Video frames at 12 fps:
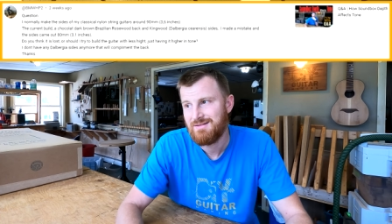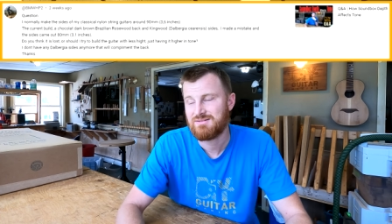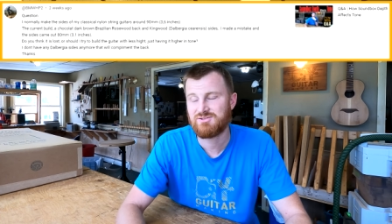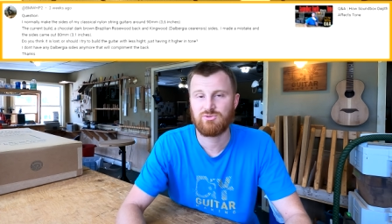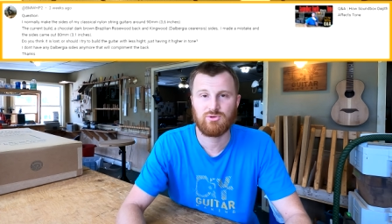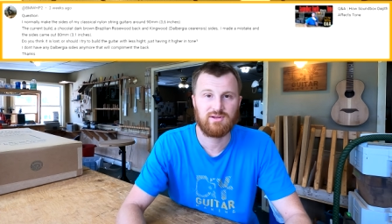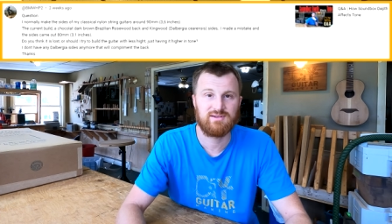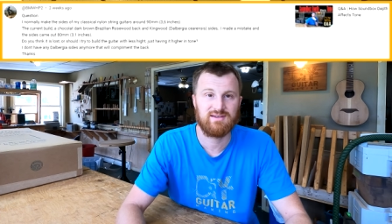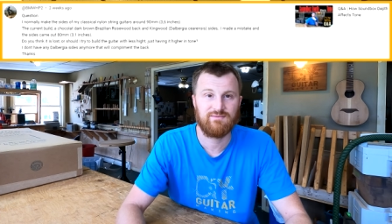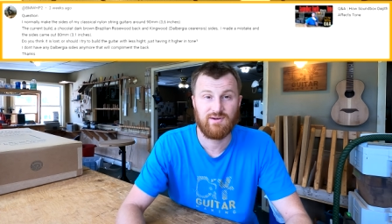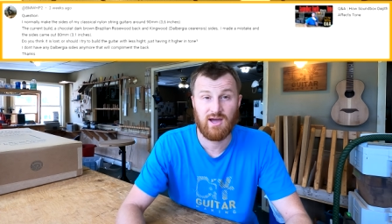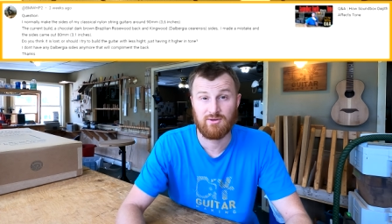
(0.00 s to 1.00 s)
sort of
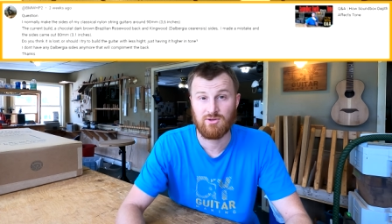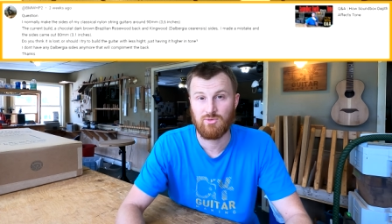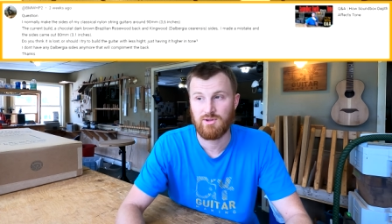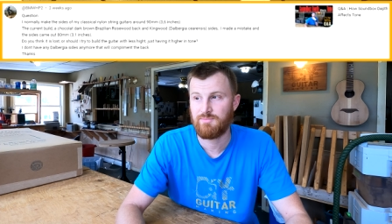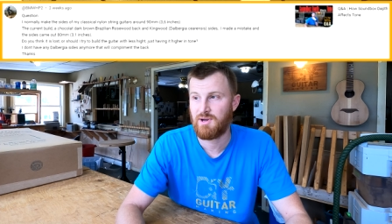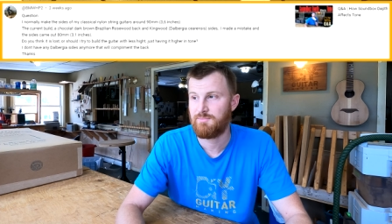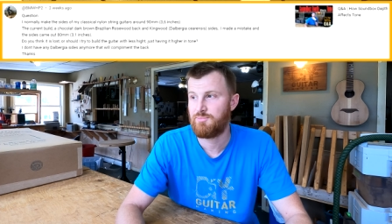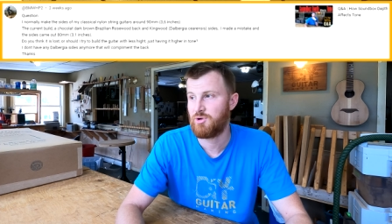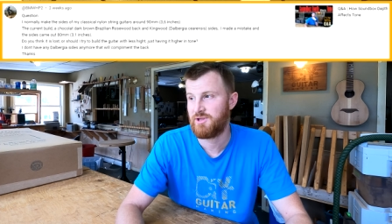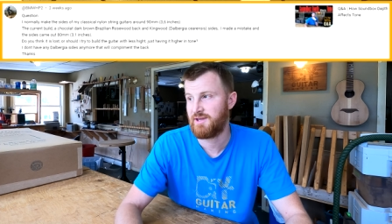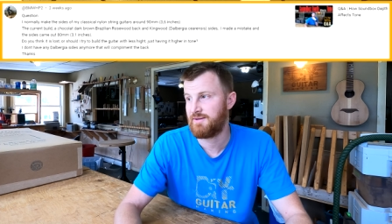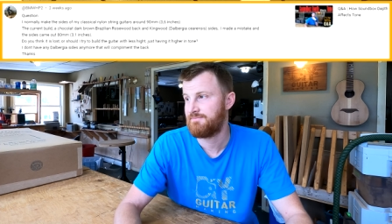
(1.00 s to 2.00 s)
devalue it by
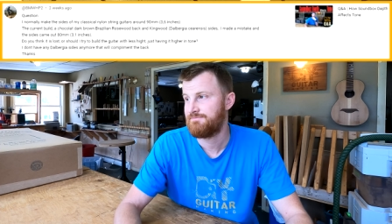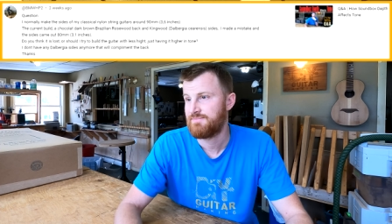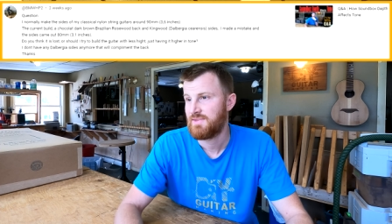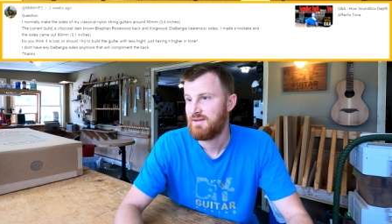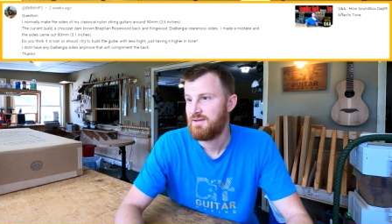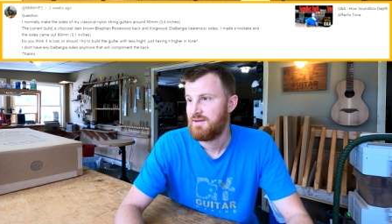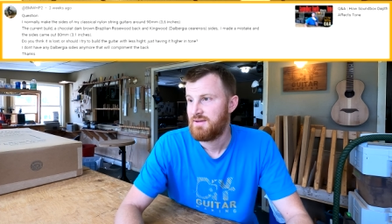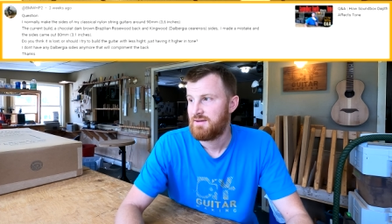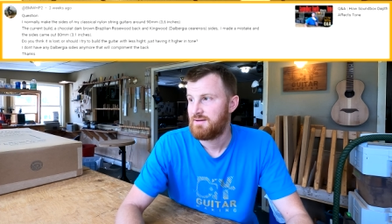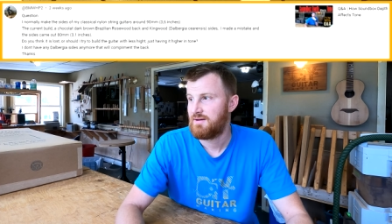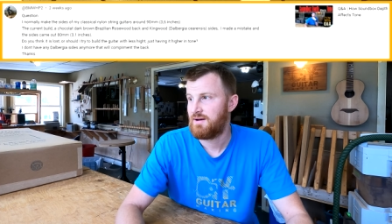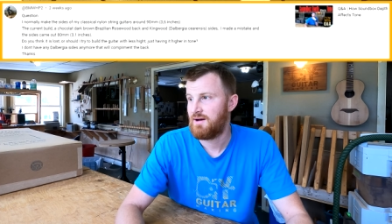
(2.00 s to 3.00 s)
putting
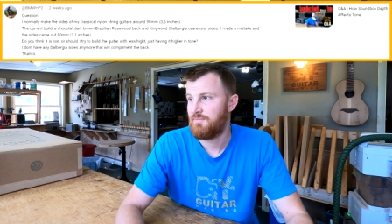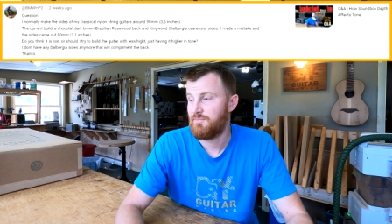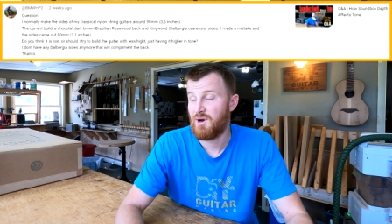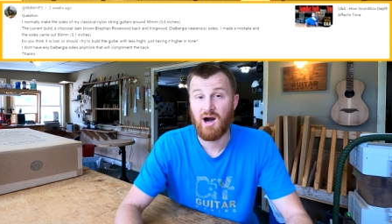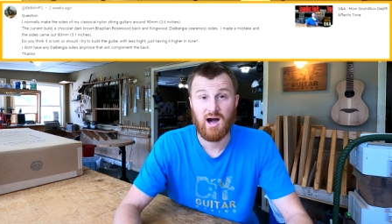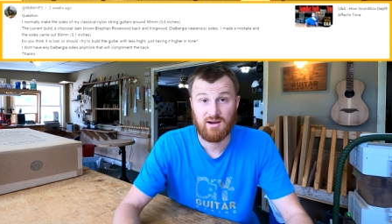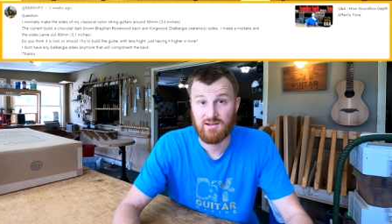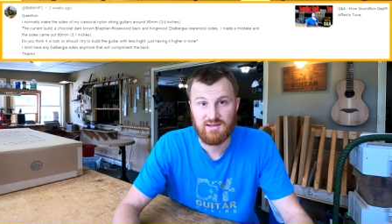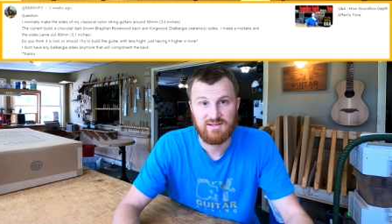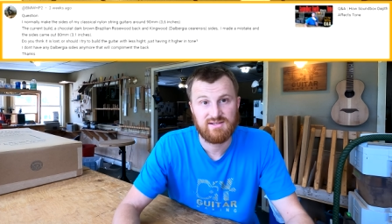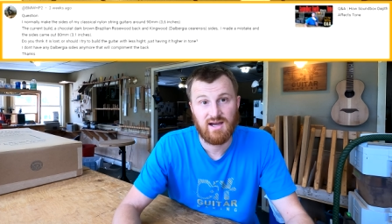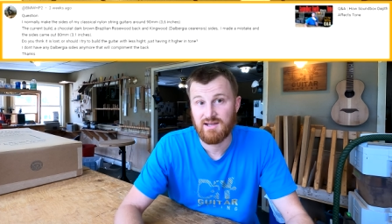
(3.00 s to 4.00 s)
um,
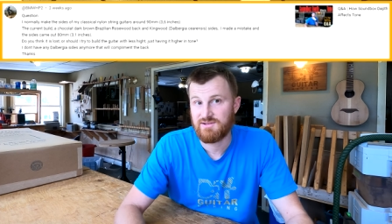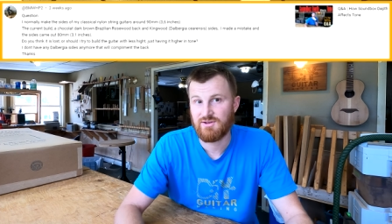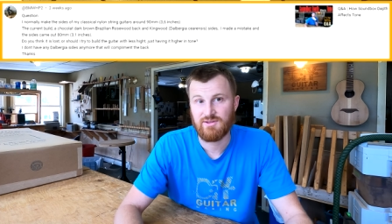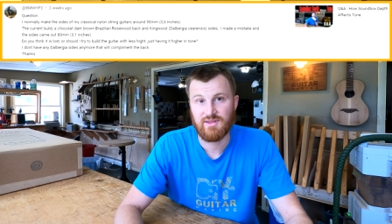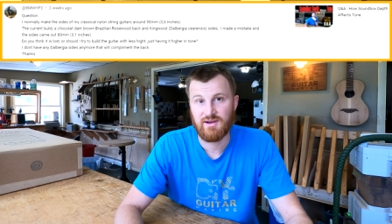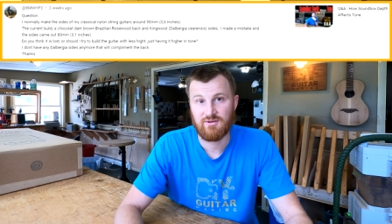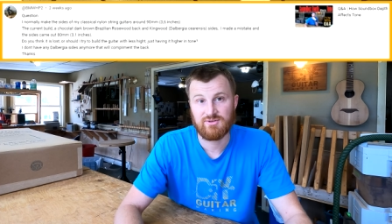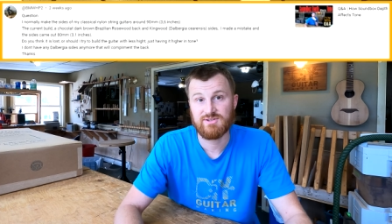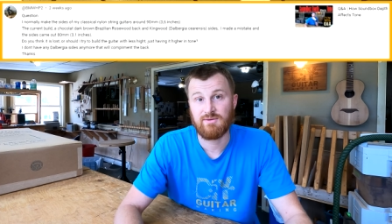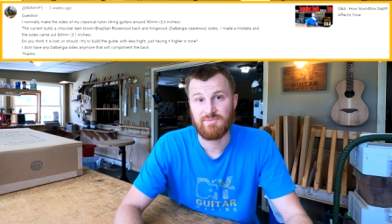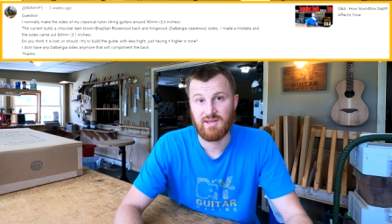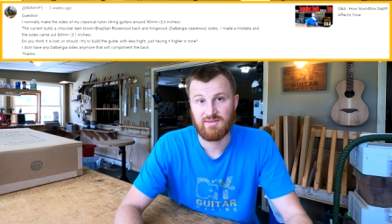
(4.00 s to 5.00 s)
mahogany sides on there, or
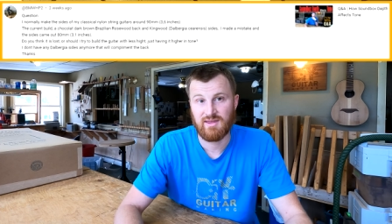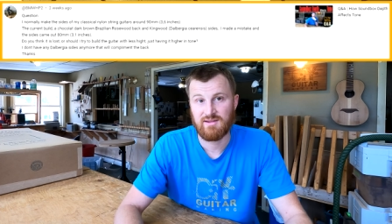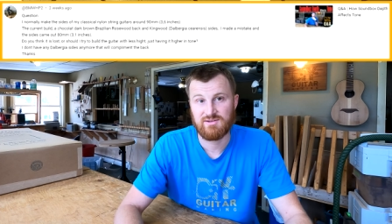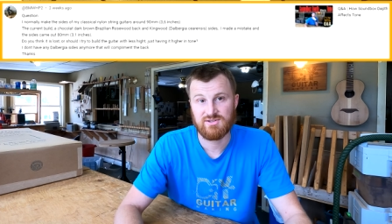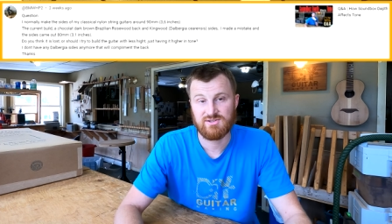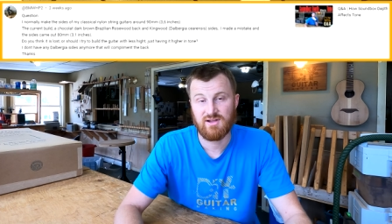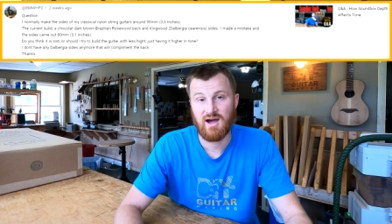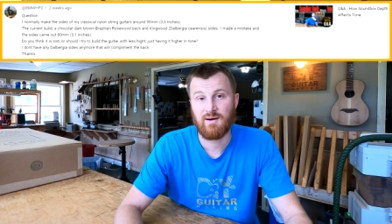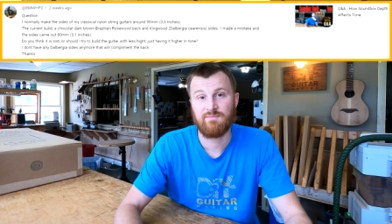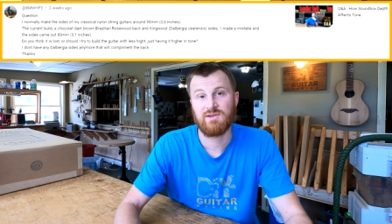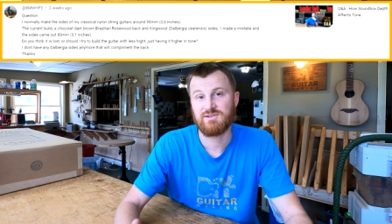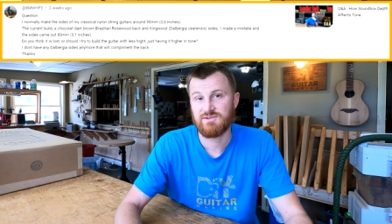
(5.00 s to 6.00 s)
something that just
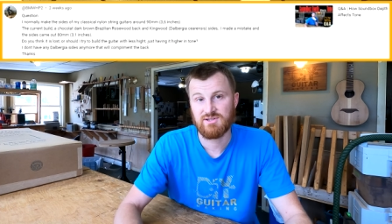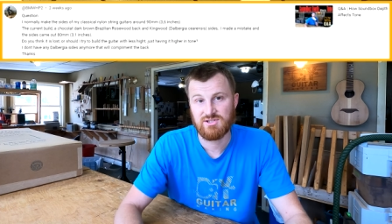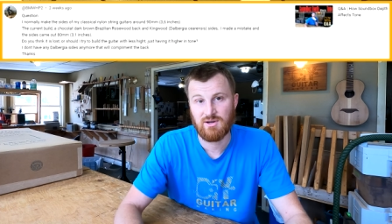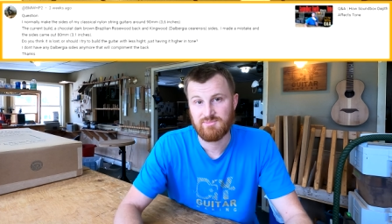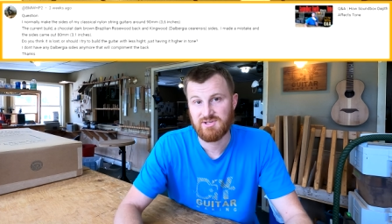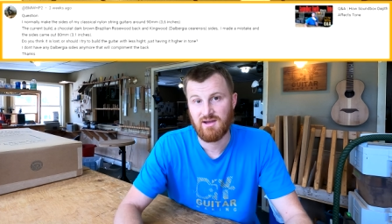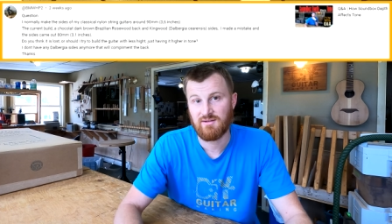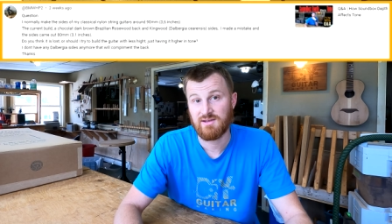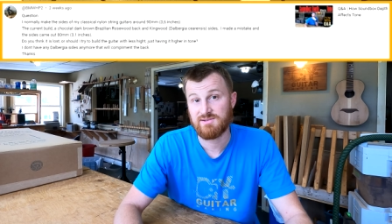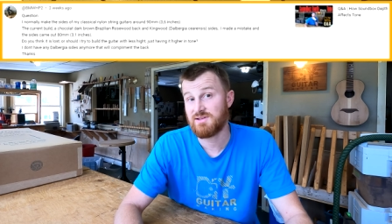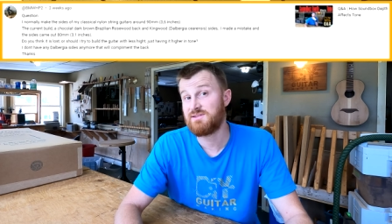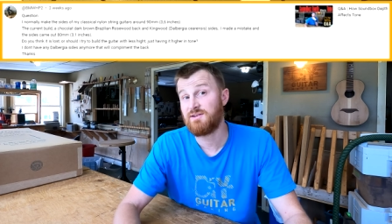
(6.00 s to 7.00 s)
obviously jumps out
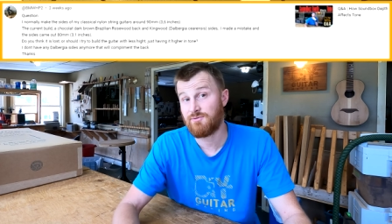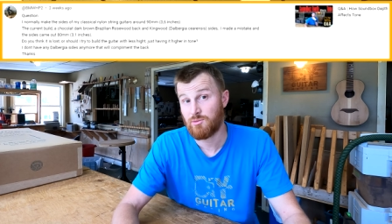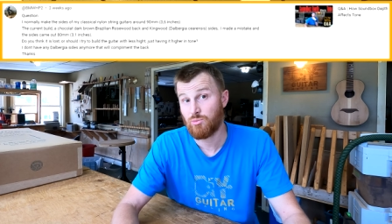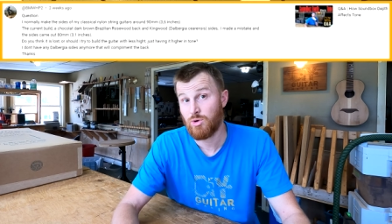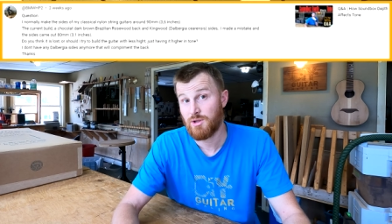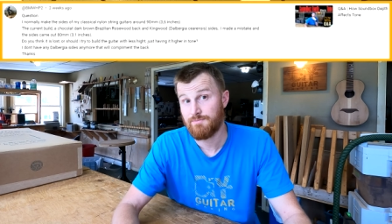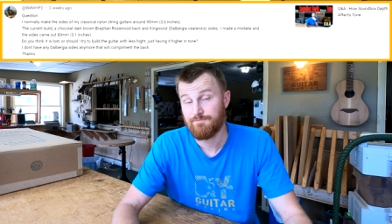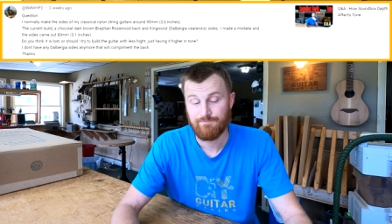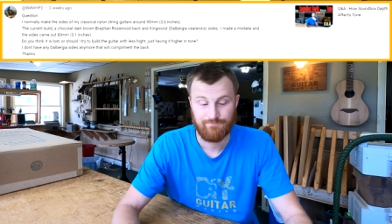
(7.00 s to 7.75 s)
as a different wood,